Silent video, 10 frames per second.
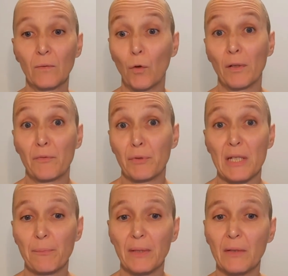Or what
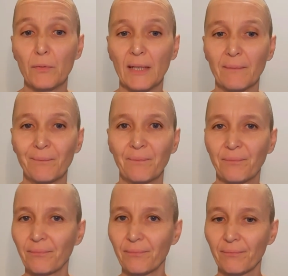would you be doing?
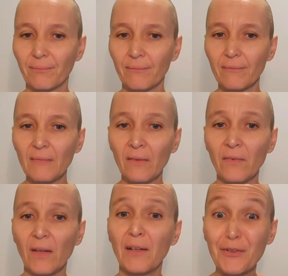
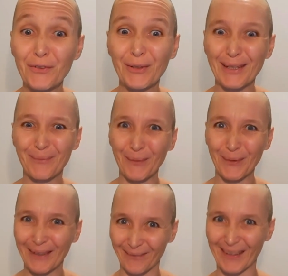See, I usually
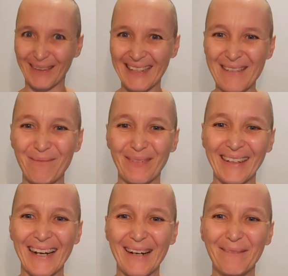explore this very deeply